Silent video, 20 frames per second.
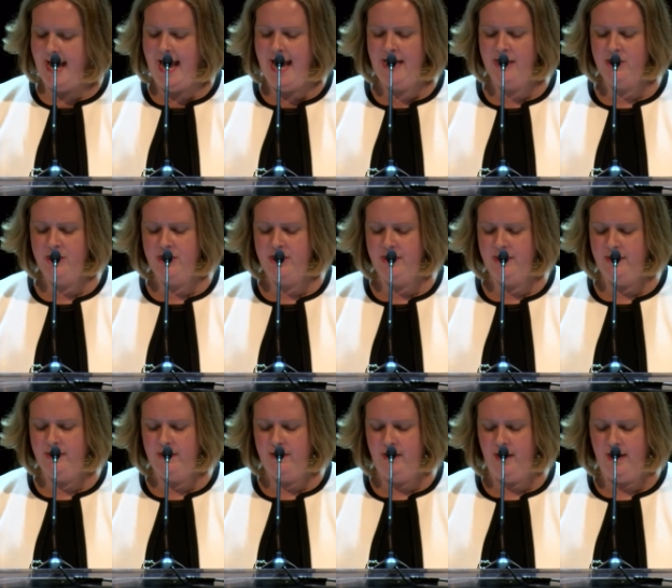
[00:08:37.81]

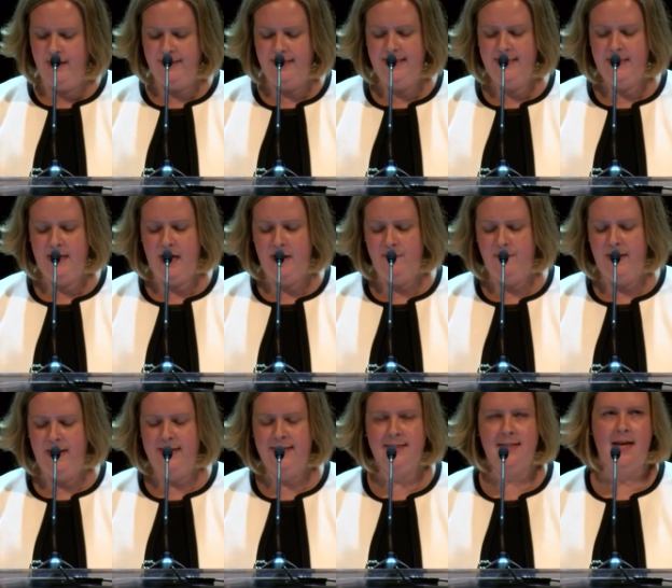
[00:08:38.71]
action on these
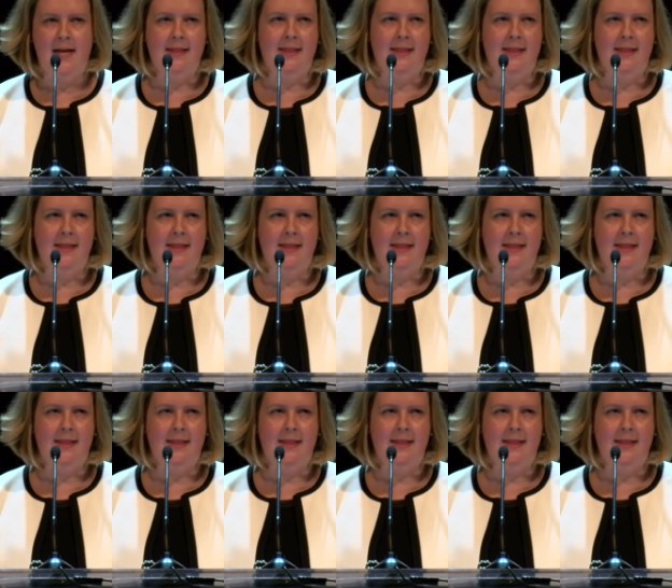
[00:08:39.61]
topics